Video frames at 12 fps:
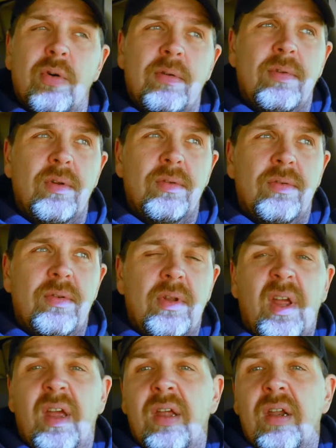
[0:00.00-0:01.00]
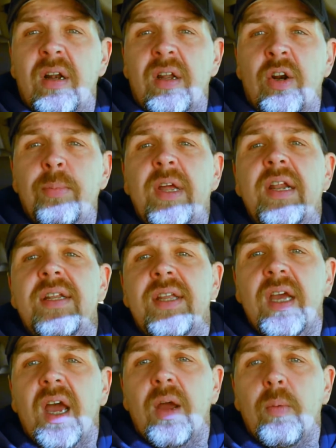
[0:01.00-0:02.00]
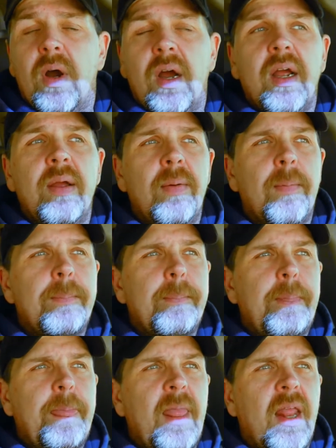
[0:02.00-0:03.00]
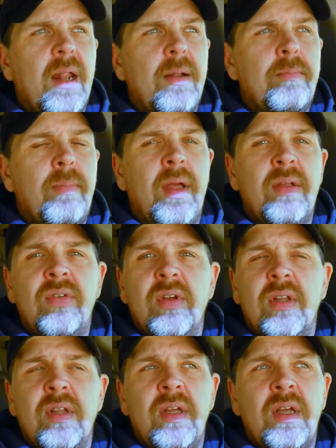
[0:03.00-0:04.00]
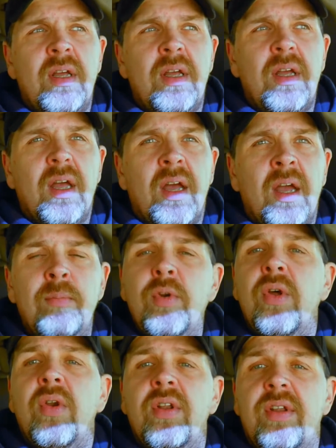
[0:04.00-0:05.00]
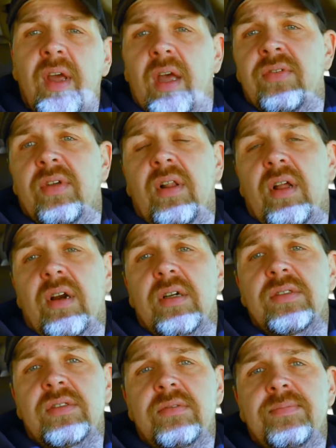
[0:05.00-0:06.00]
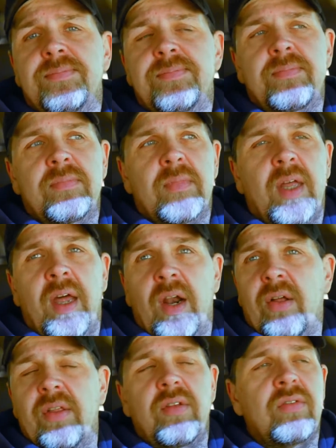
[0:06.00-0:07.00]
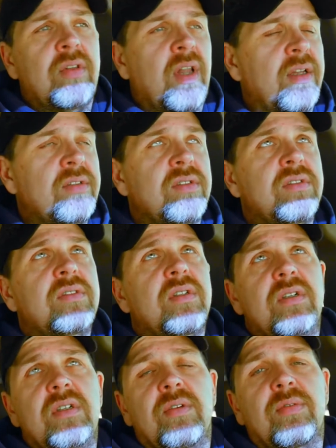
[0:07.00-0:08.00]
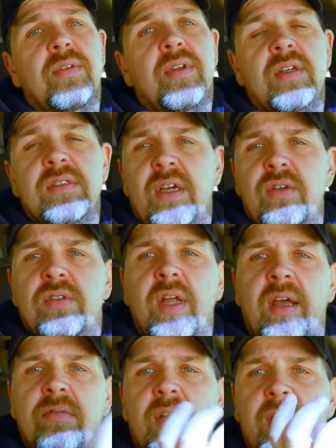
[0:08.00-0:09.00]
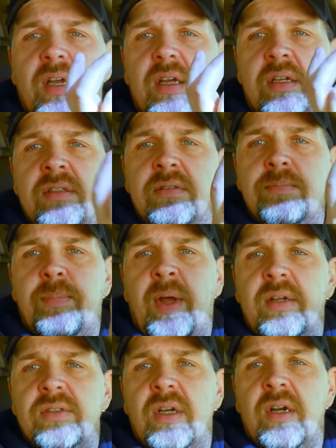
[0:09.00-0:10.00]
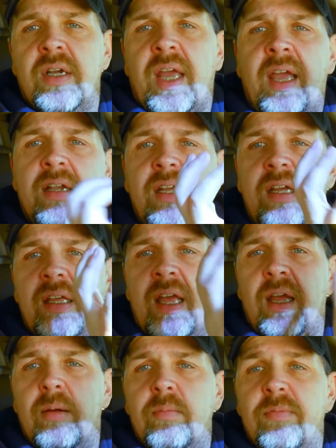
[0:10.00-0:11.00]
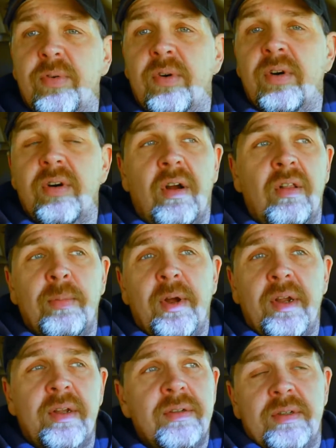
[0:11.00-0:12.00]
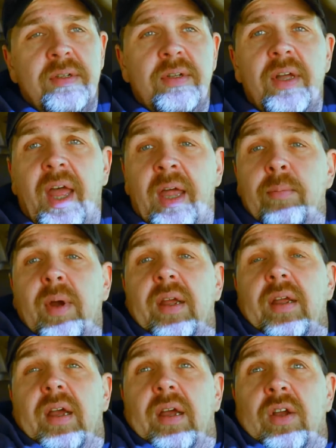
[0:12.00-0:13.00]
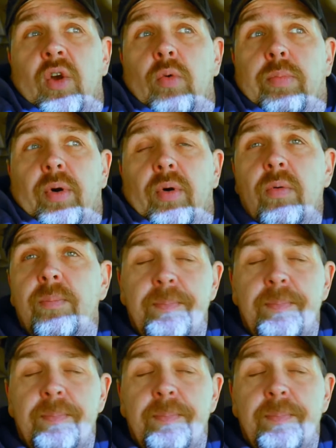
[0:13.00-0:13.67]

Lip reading: reviews and a little bit of DIY. Basically, I'm new to DSLRs and all these lenses and different things. I used to have like a Panasonic handy cam for all my GoPro